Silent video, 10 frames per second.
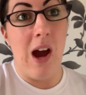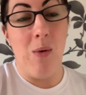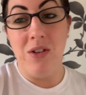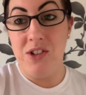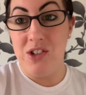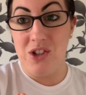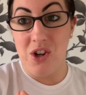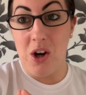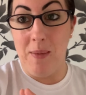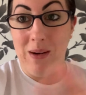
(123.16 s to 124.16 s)
I wanted to
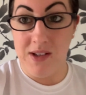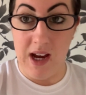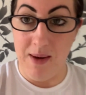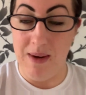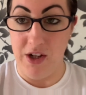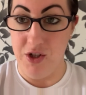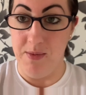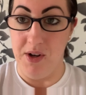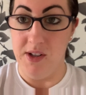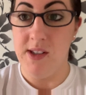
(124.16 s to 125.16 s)
talk about time
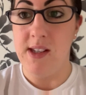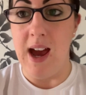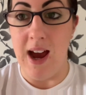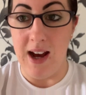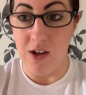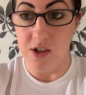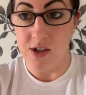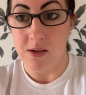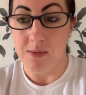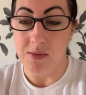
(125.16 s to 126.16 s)
management and
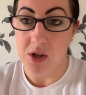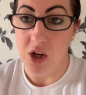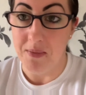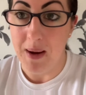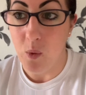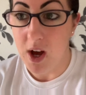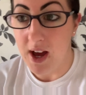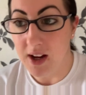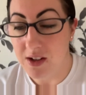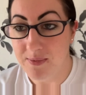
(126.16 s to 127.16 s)
my
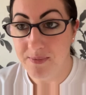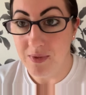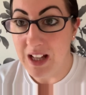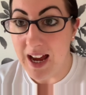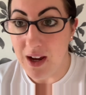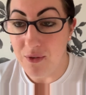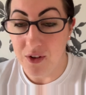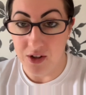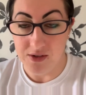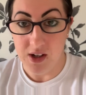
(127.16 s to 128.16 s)
work life
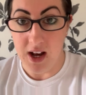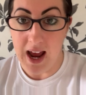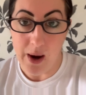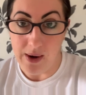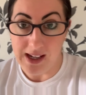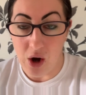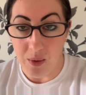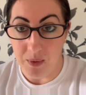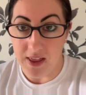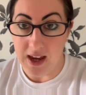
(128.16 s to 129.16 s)
and how I get on
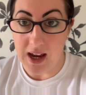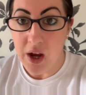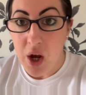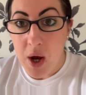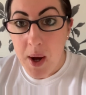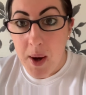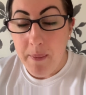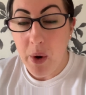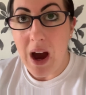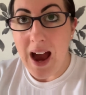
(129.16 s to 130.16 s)
with it,
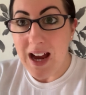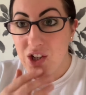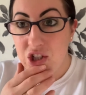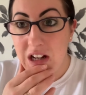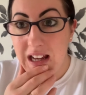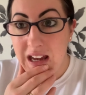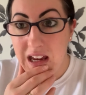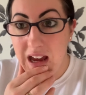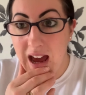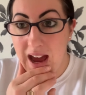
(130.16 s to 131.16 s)
but
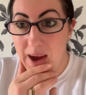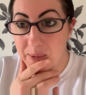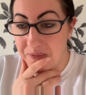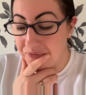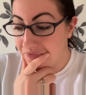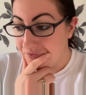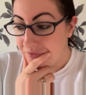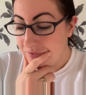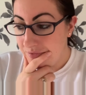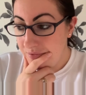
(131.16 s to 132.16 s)
actually I'm
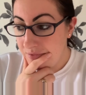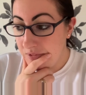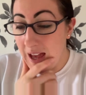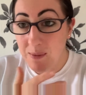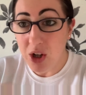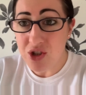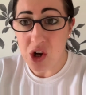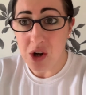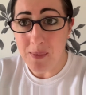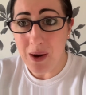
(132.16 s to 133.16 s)
going to
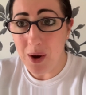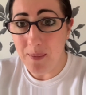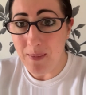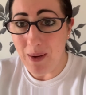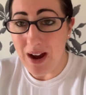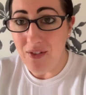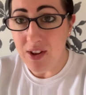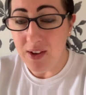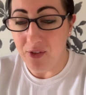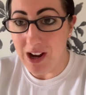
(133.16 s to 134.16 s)
talk a bit about
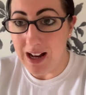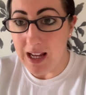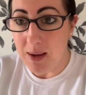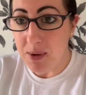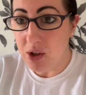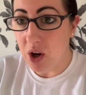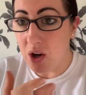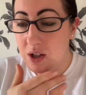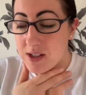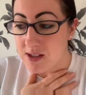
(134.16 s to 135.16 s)
everything really,
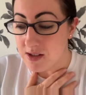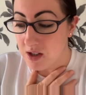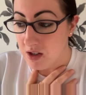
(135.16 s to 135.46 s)
because